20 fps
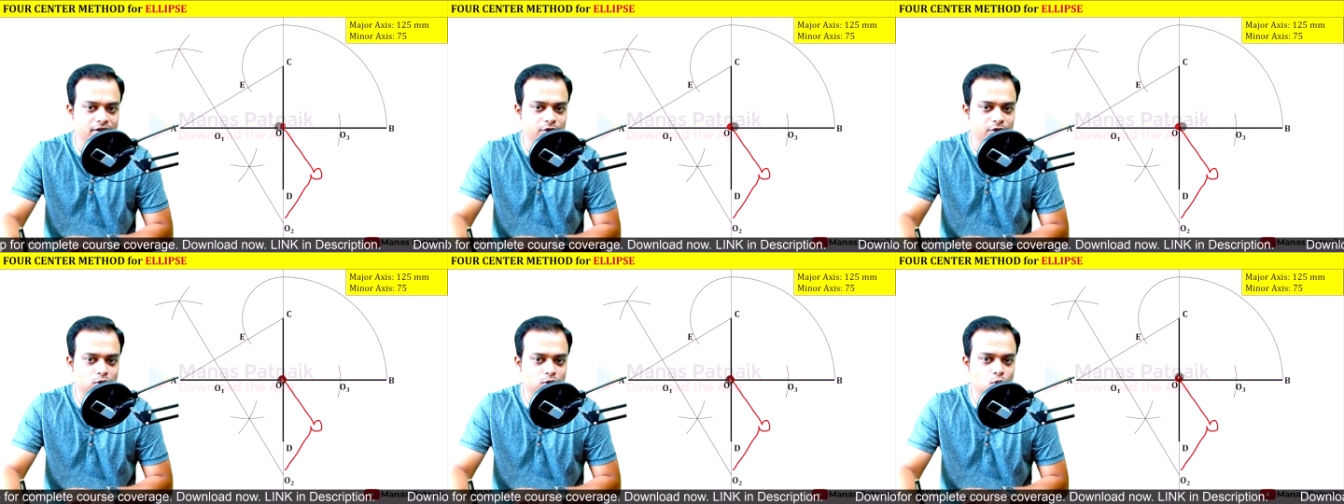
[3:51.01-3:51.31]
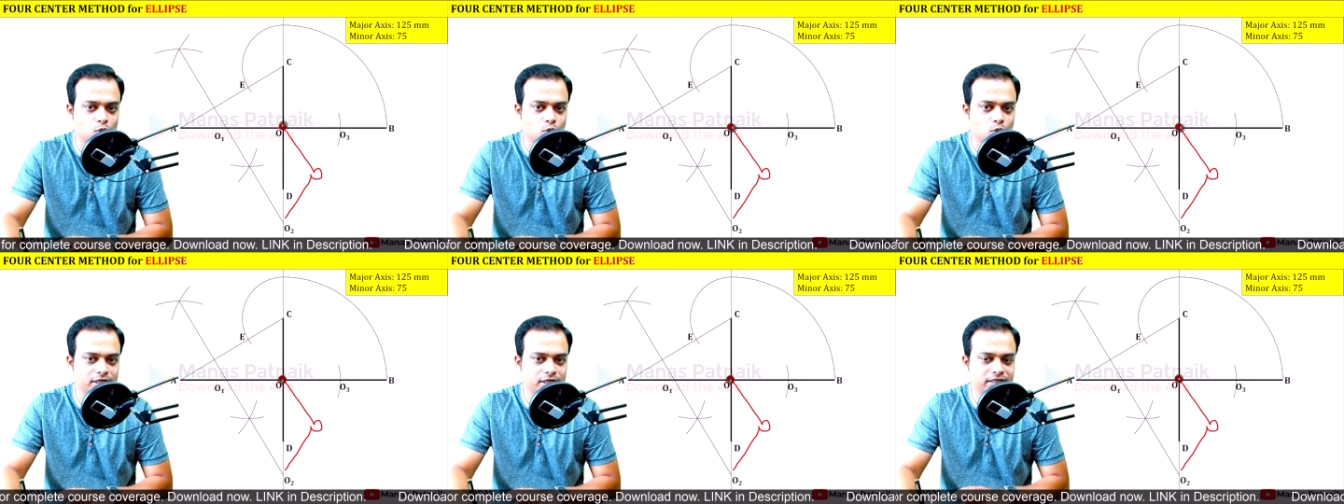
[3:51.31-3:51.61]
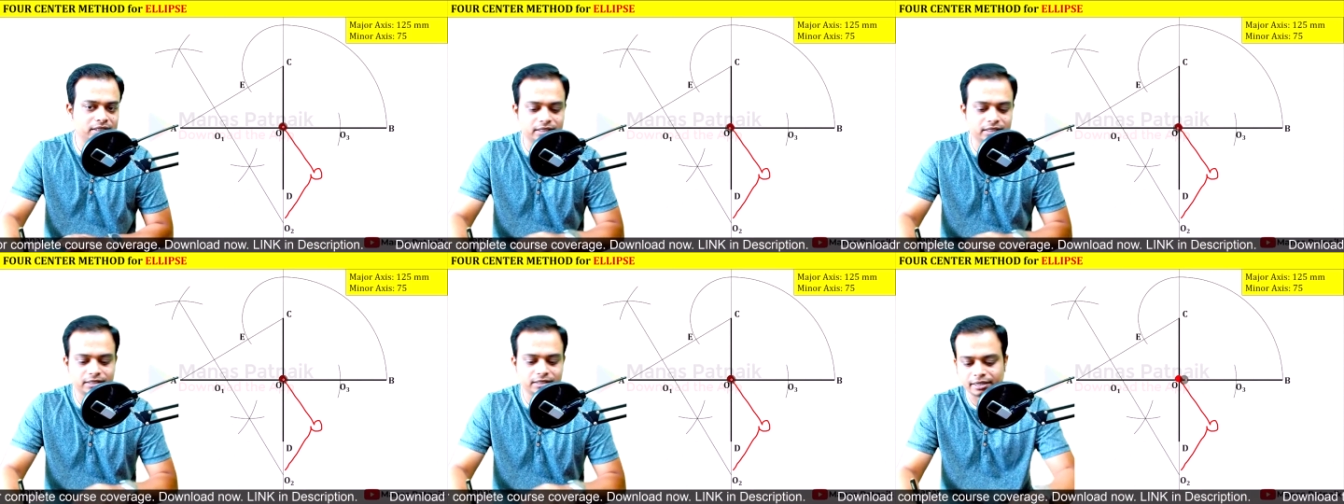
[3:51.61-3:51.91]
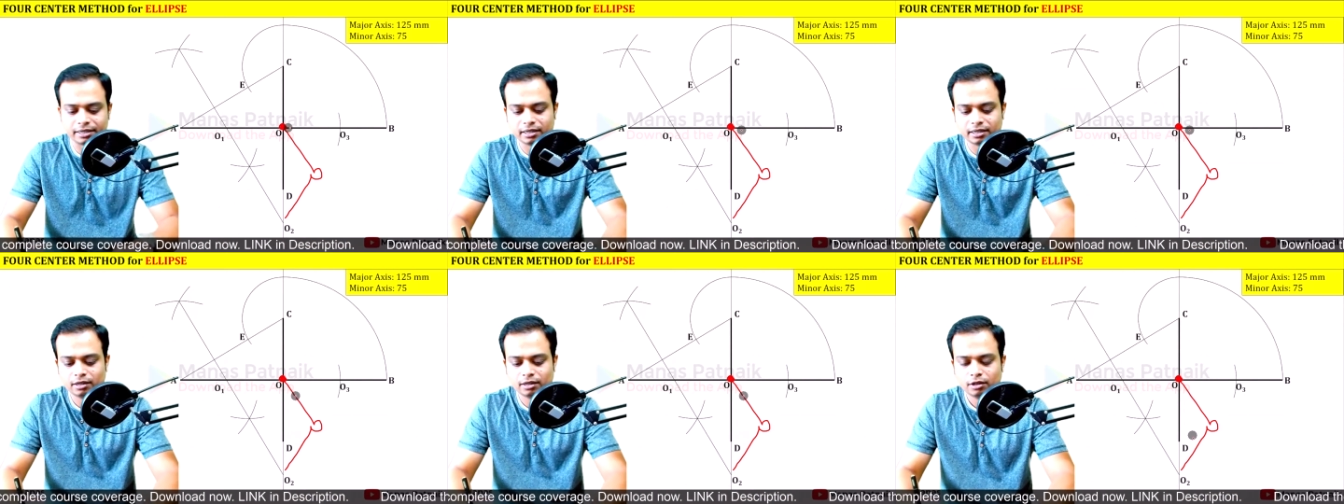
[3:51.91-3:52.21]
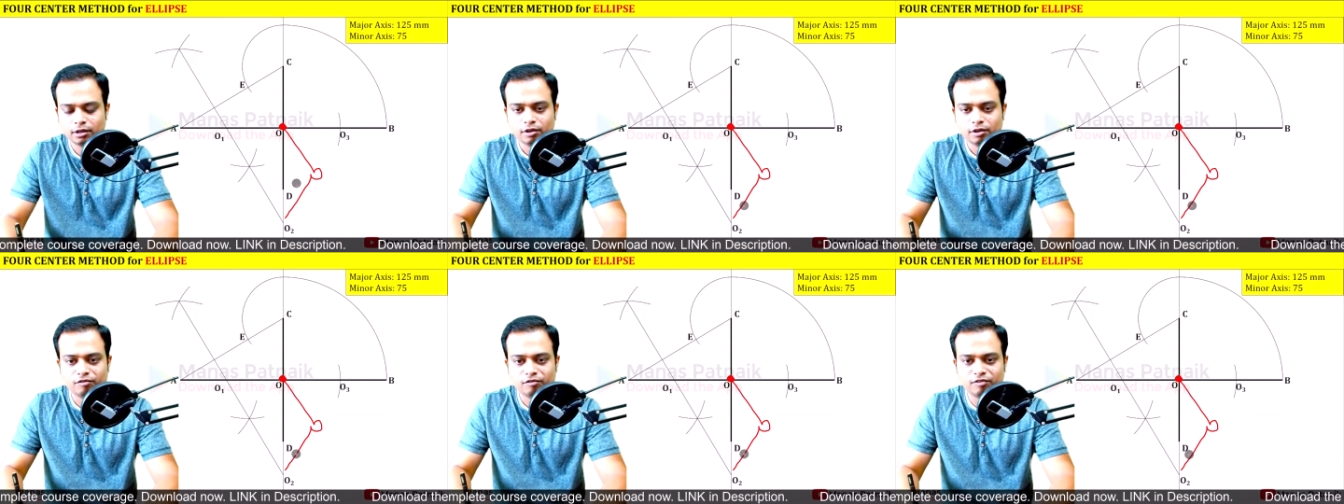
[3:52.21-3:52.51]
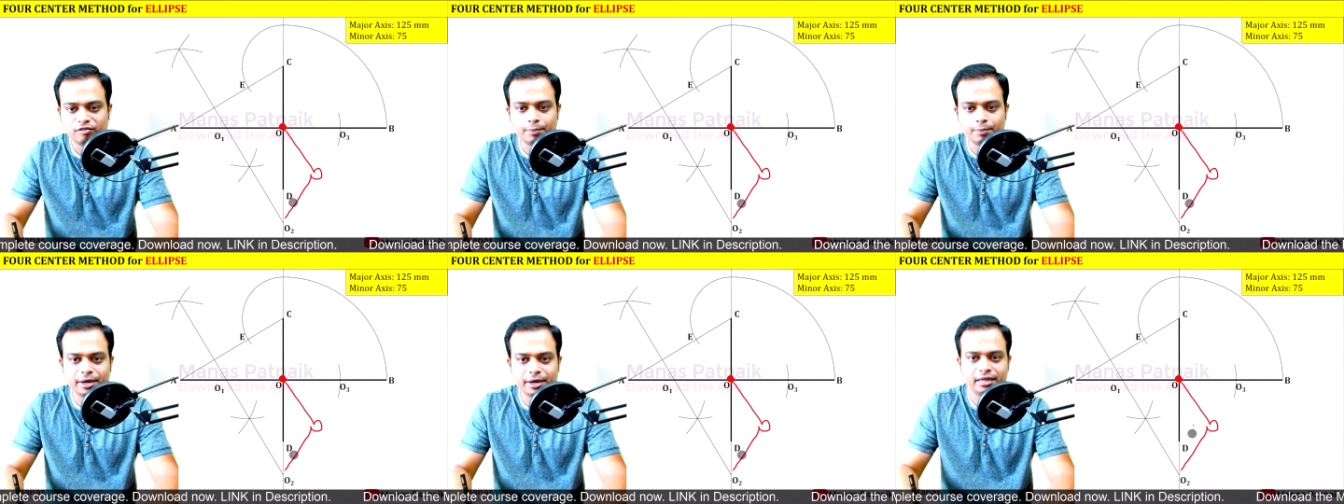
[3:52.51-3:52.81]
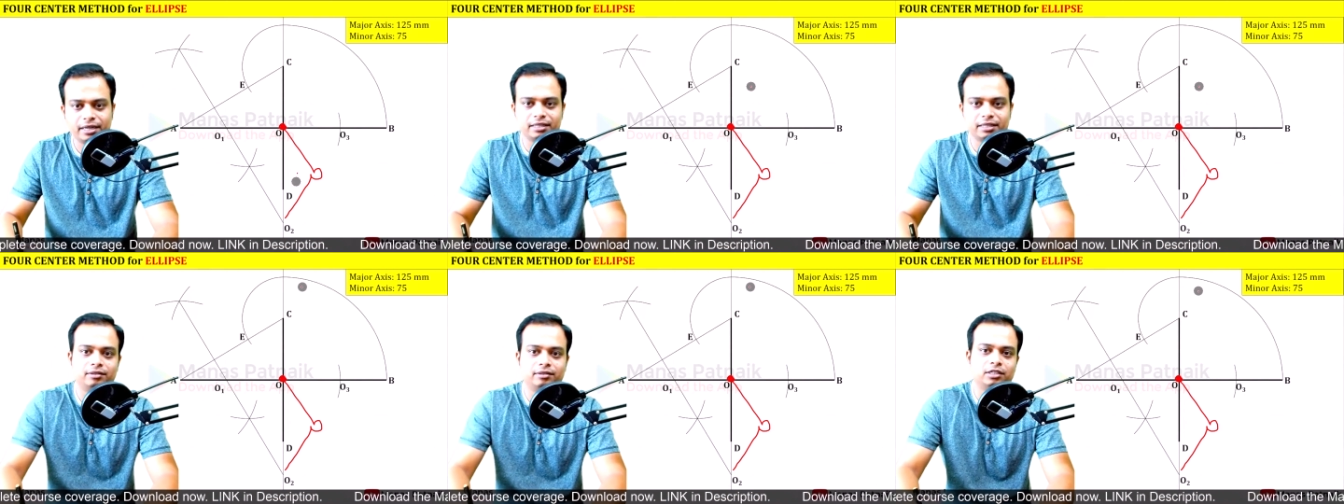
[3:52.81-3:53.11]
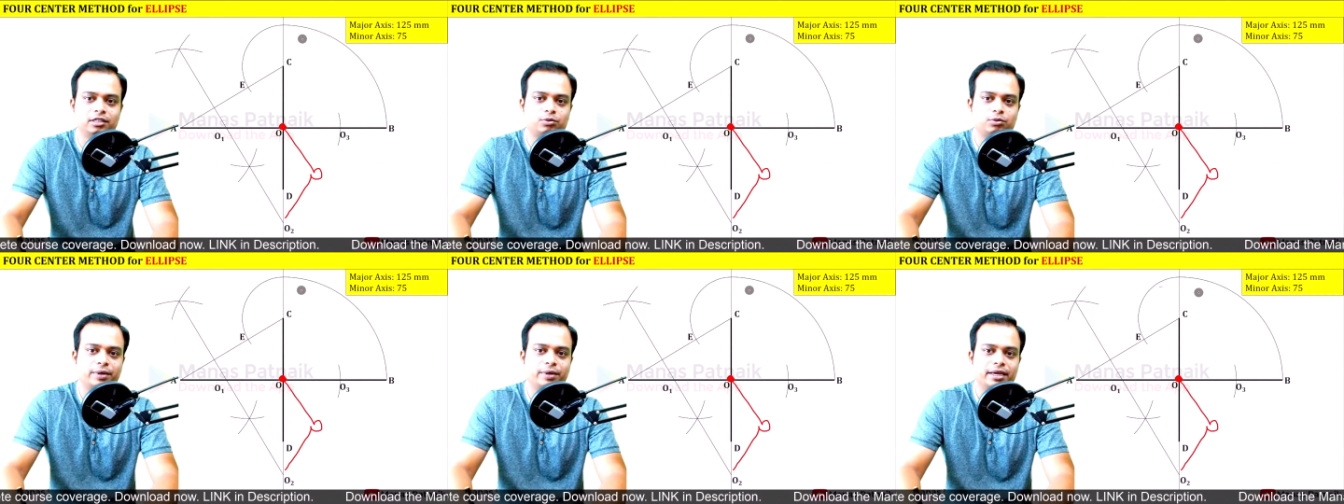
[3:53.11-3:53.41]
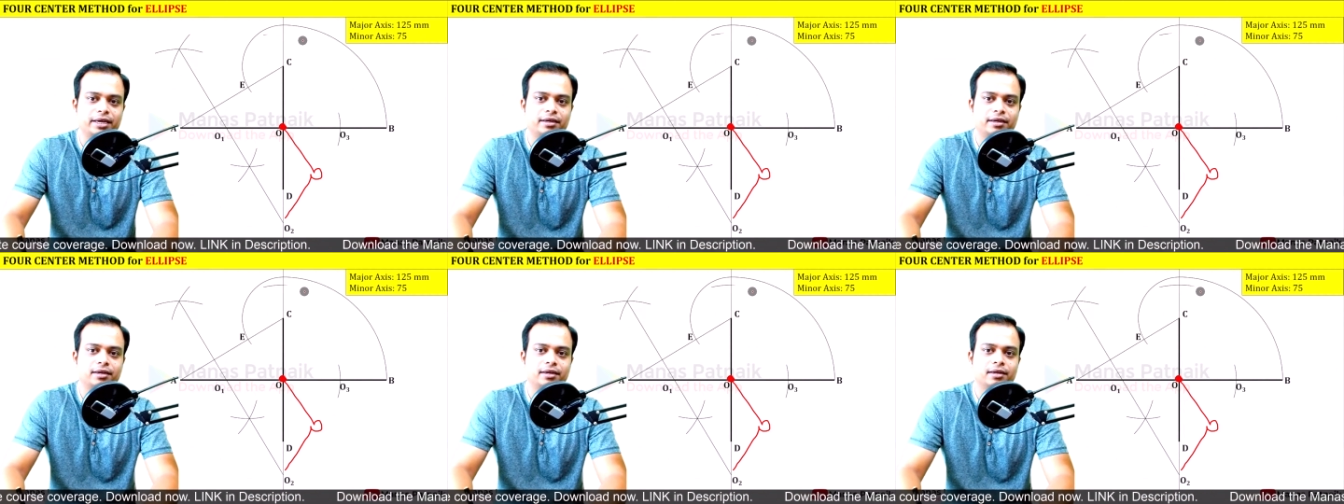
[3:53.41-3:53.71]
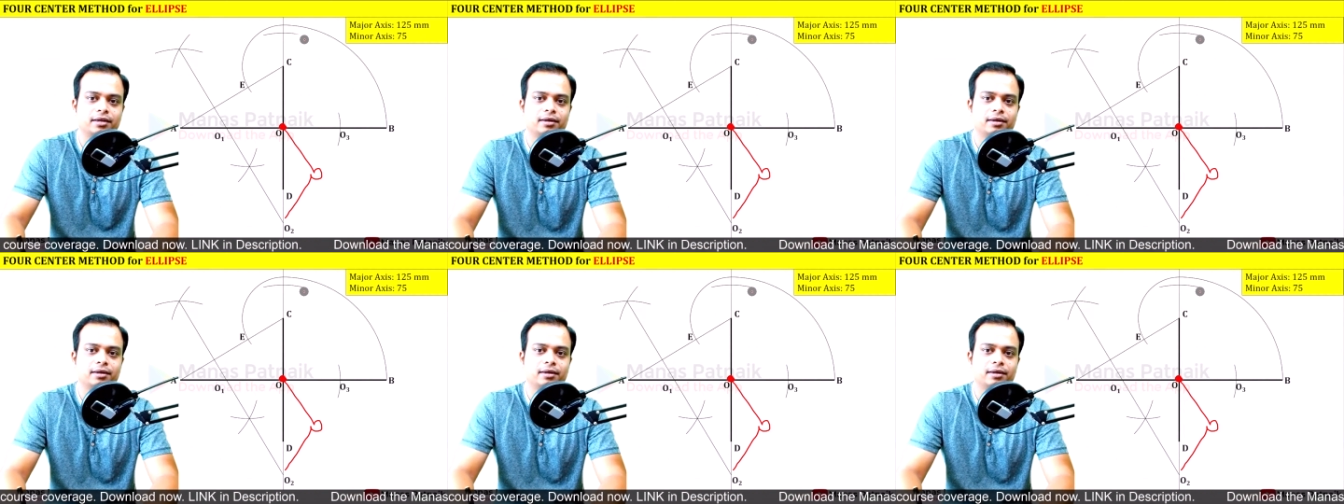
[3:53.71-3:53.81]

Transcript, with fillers: with O as the center, flip it this way.